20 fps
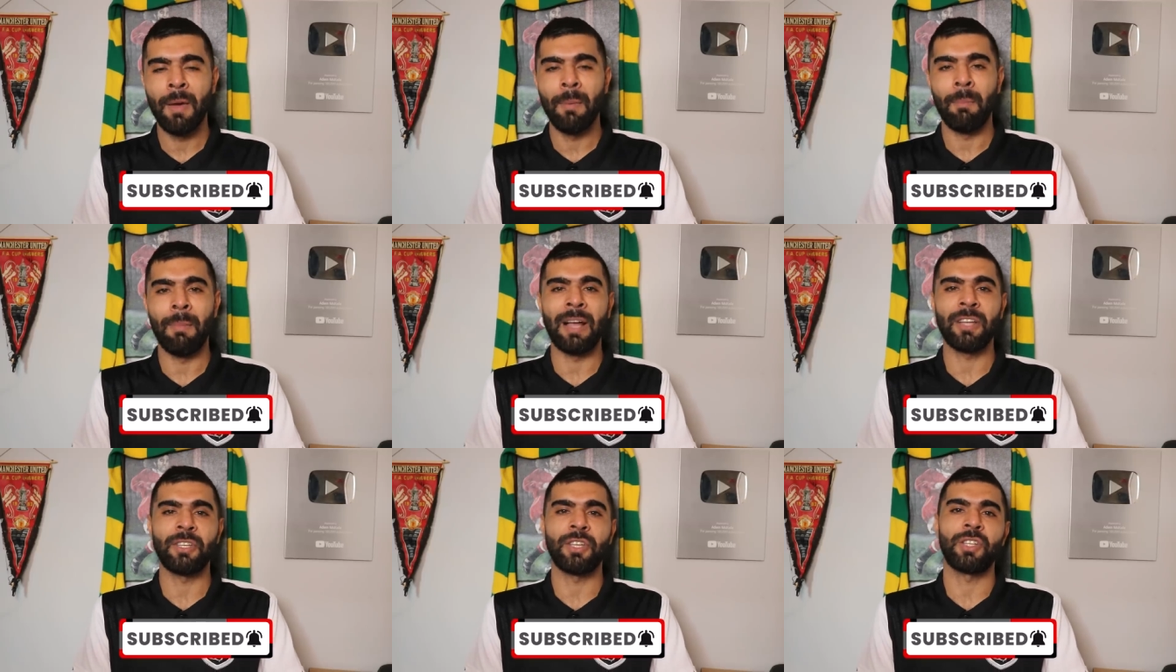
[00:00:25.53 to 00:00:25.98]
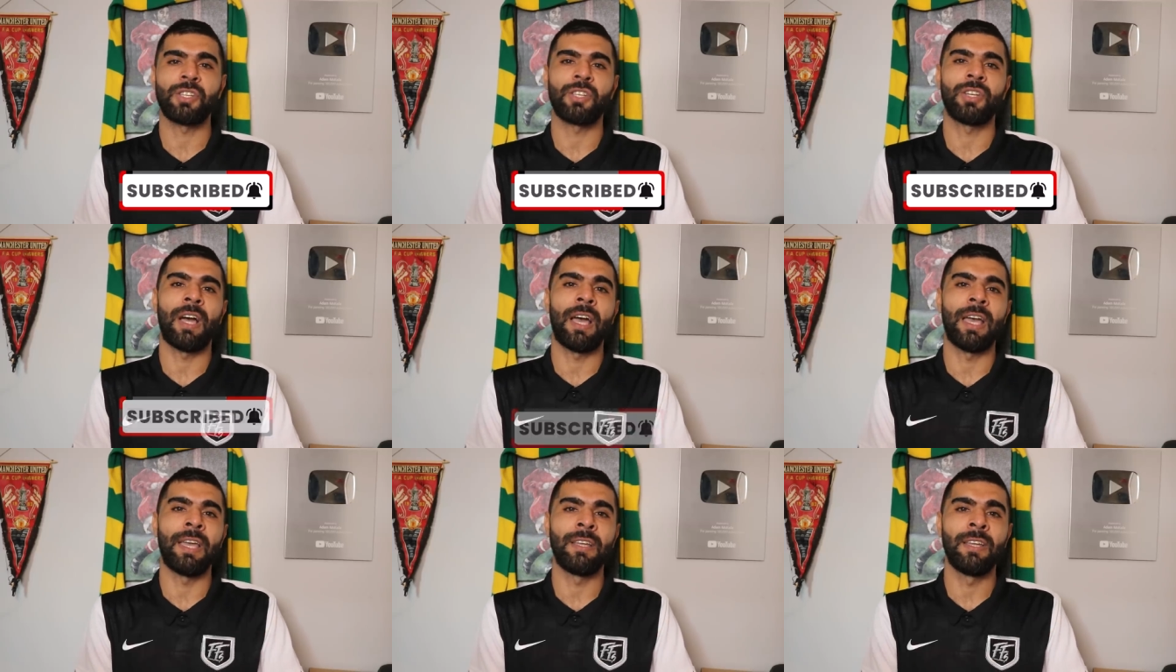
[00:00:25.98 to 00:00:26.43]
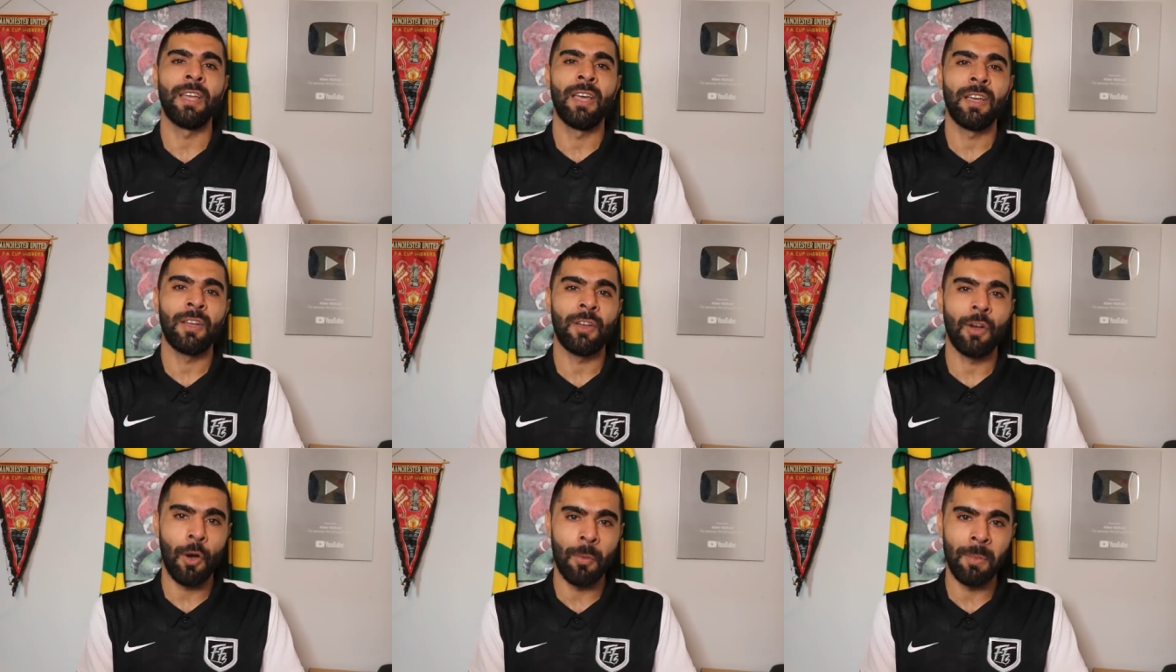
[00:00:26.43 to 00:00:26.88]
Manchester United
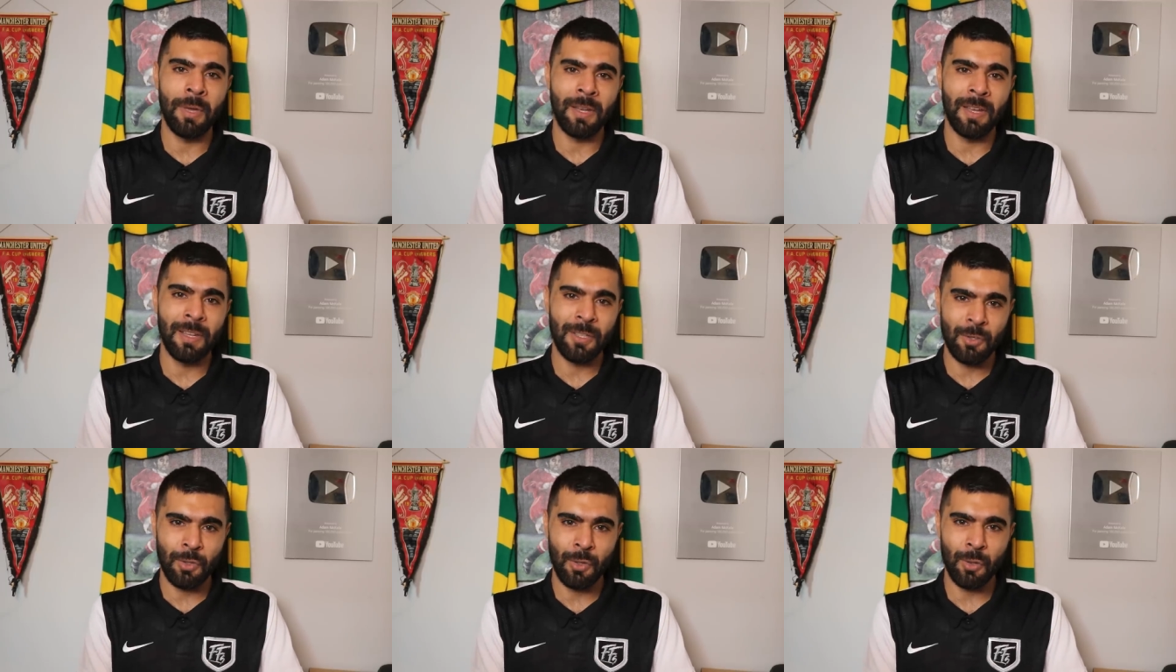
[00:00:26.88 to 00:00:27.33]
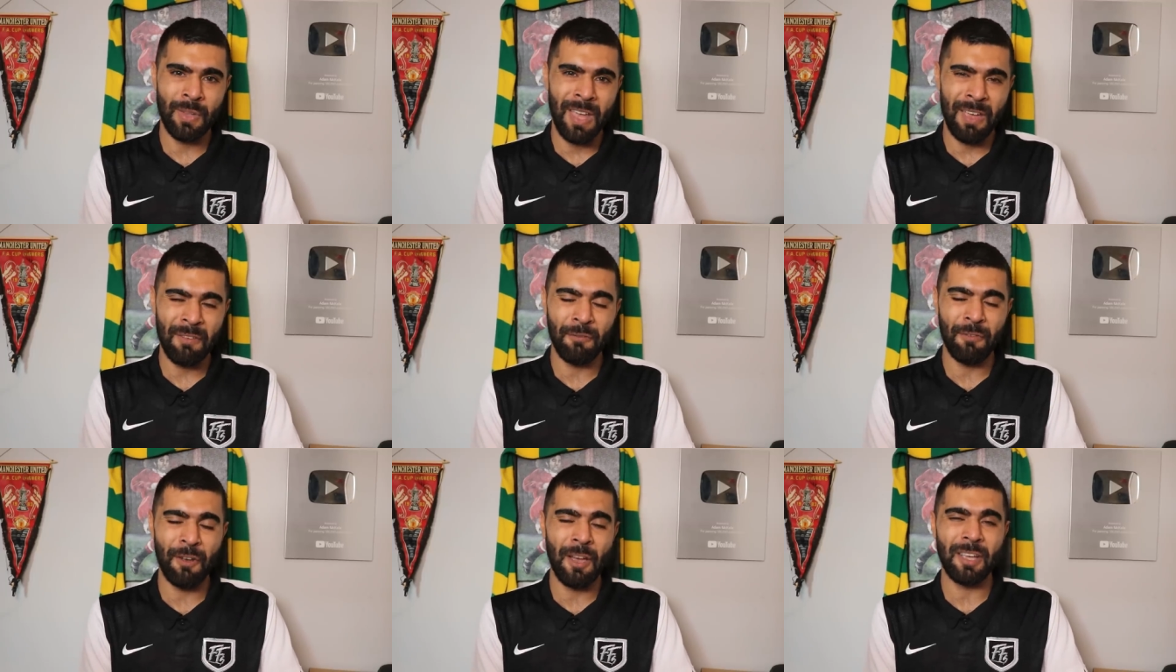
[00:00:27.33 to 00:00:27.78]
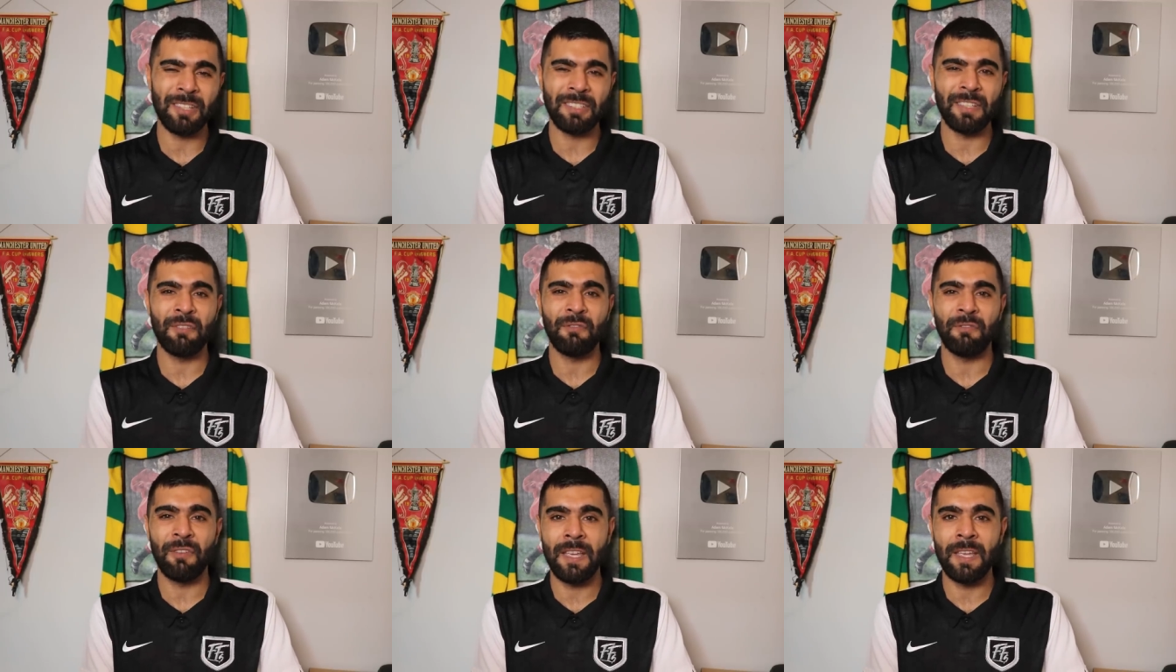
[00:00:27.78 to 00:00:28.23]
coming to their first
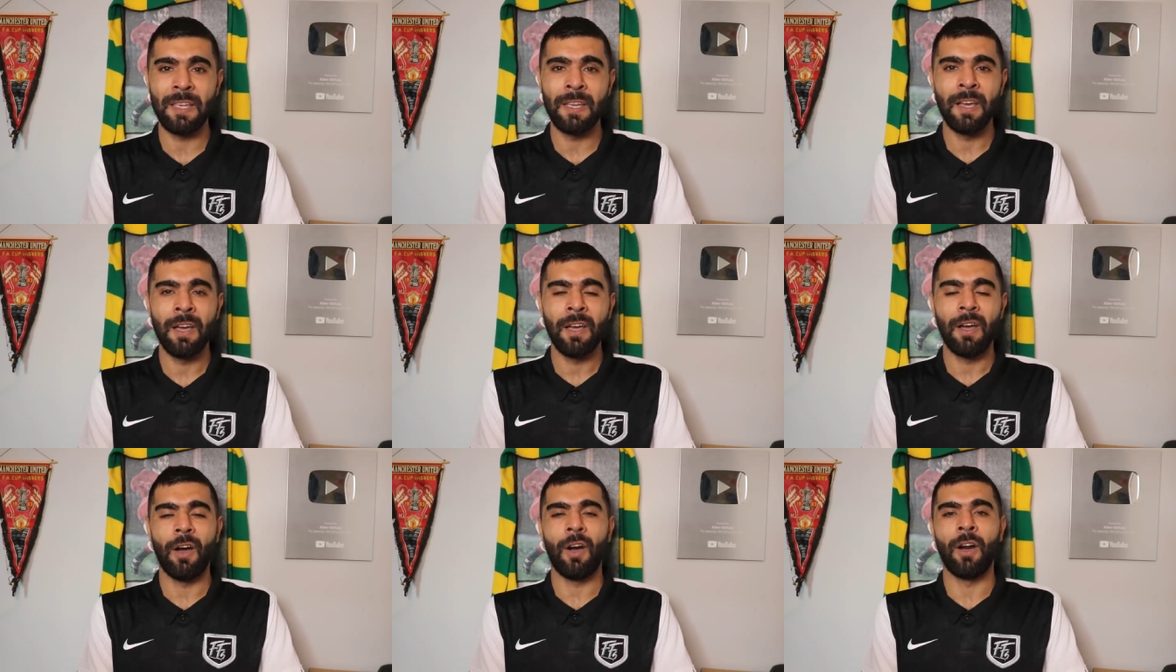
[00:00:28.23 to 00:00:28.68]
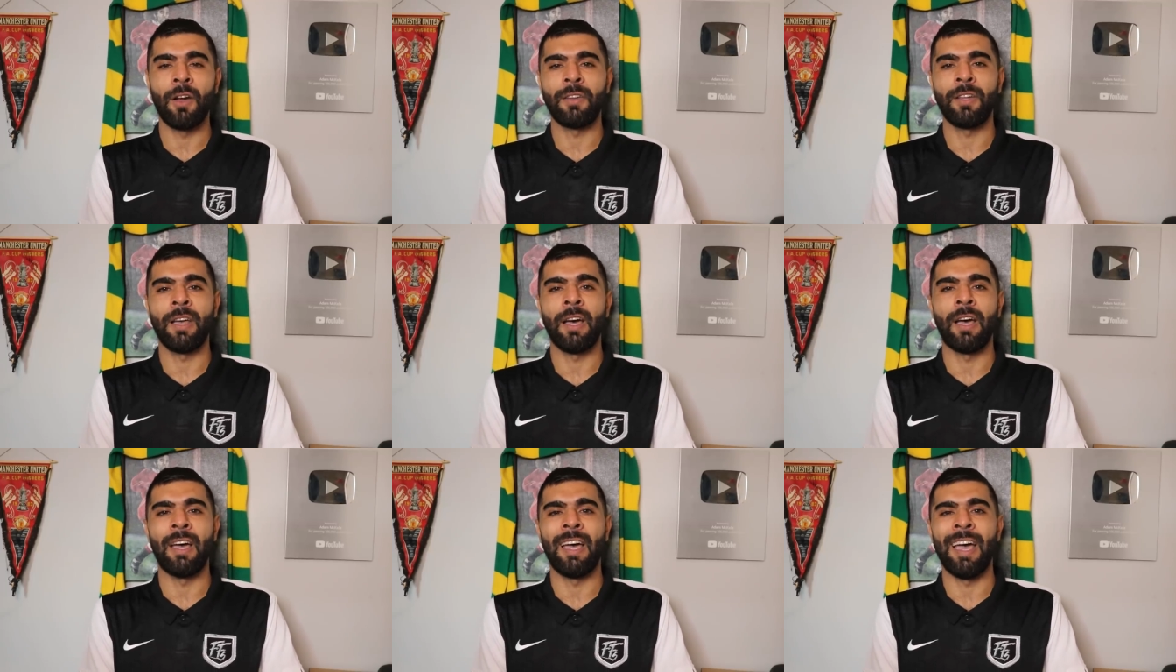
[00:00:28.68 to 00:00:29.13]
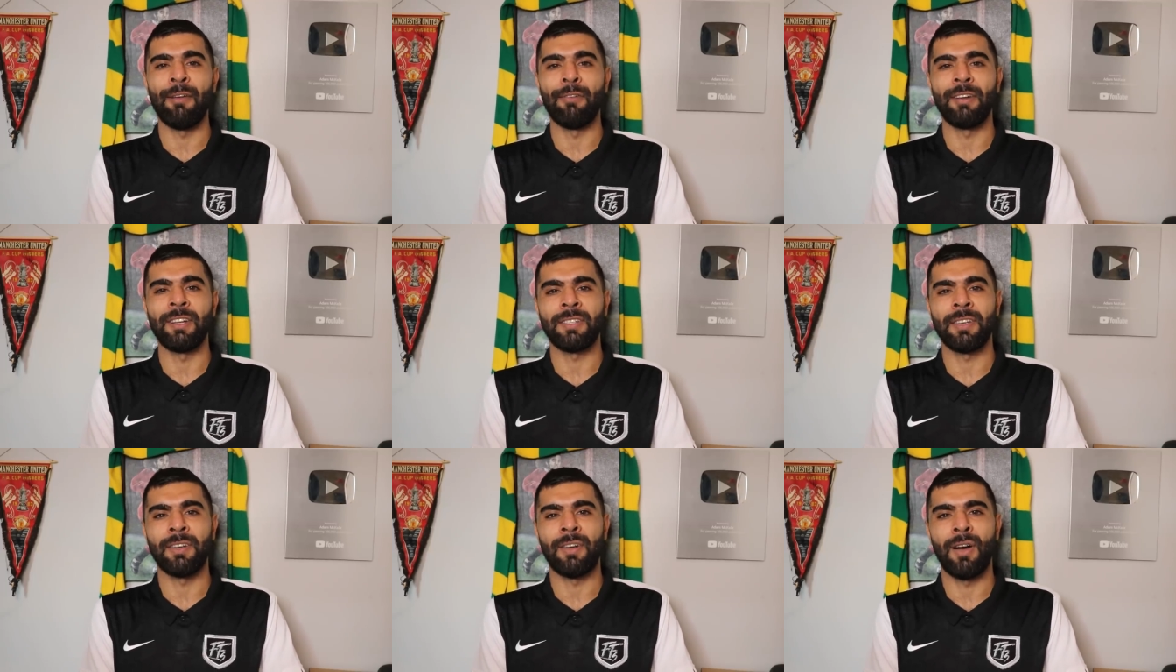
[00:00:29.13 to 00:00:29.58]
defeat under
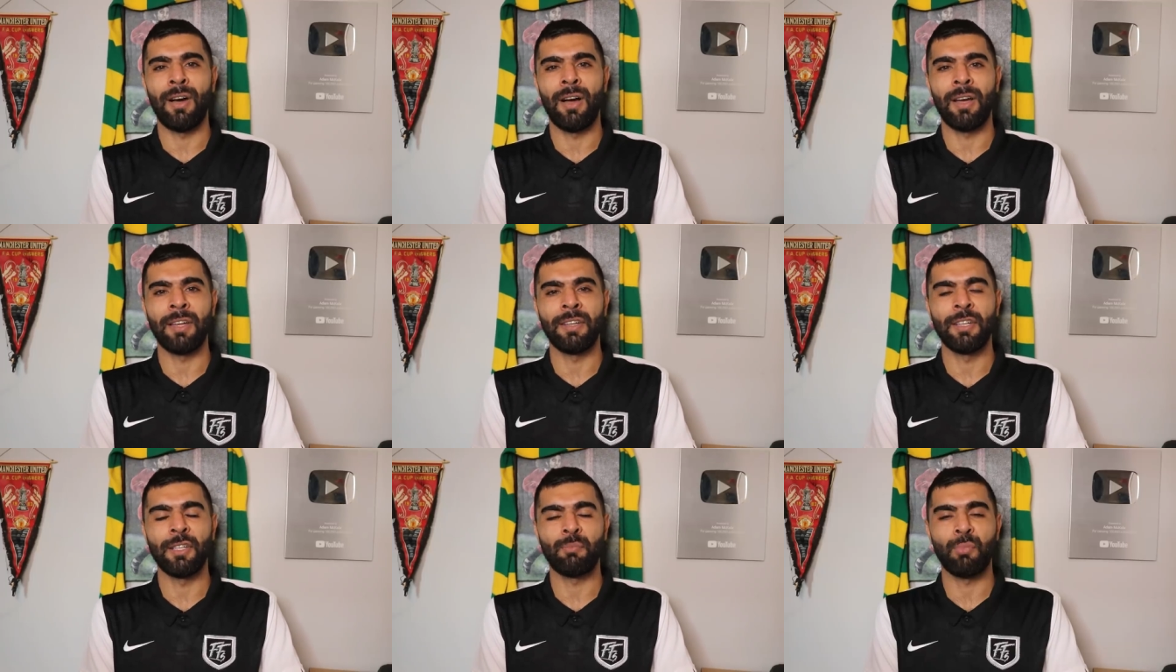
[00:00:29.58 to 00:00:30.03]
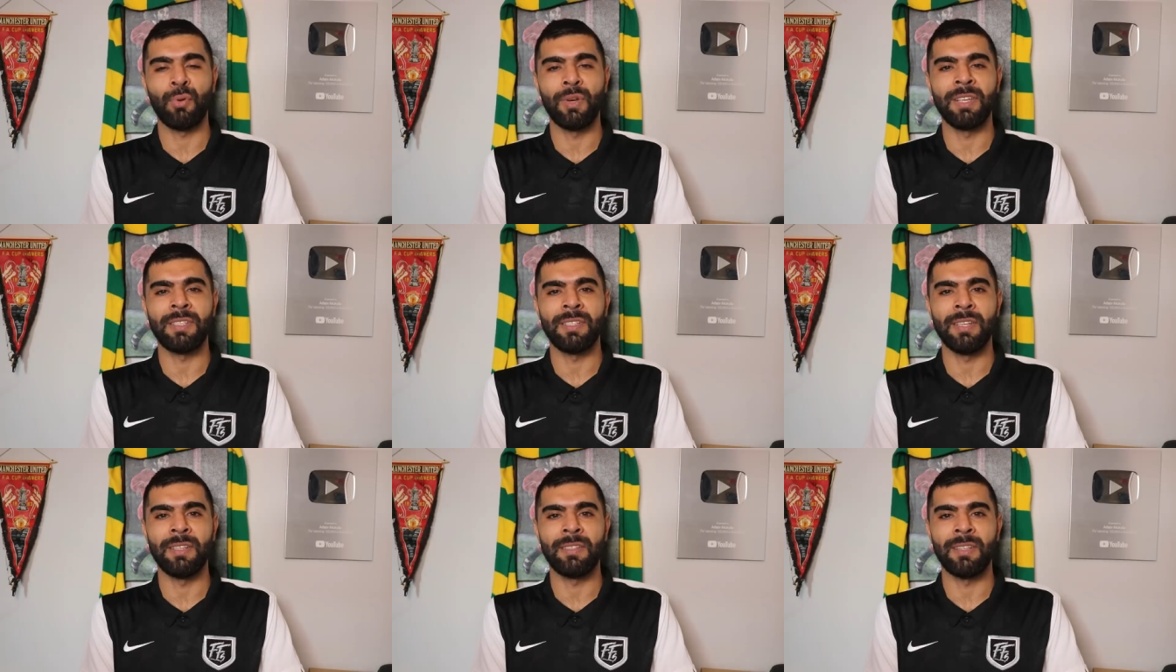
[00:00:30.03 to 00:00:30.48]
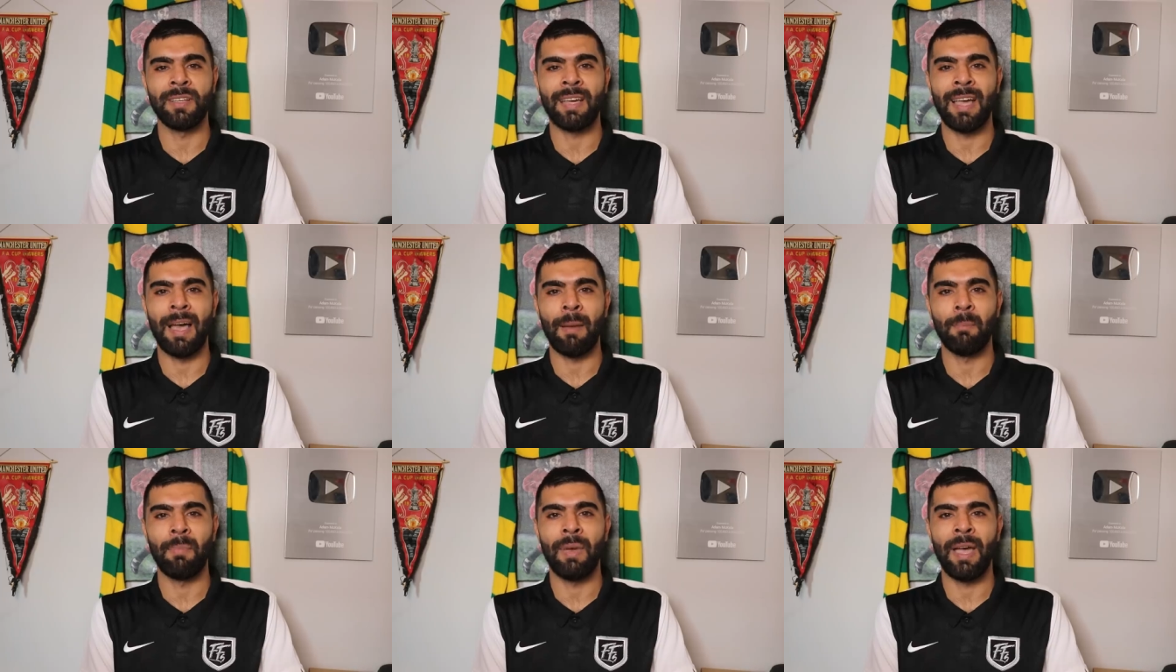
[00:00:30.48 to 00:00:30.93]
Erik Ten Hag in his preseason
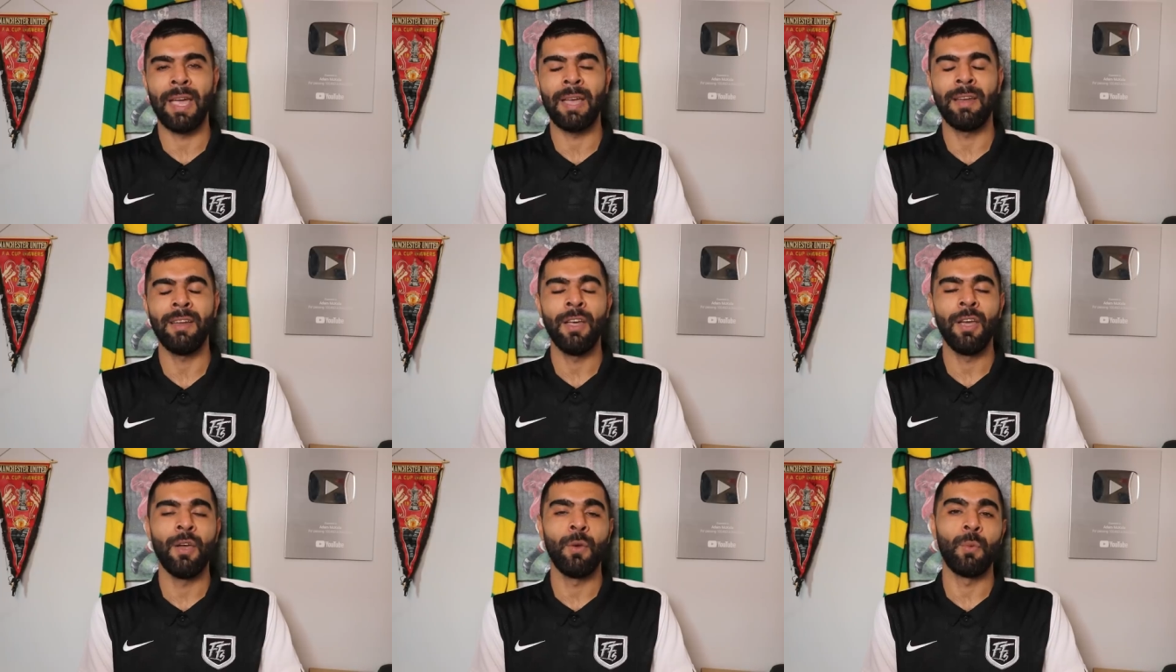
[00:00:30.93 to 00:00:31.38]
campaign.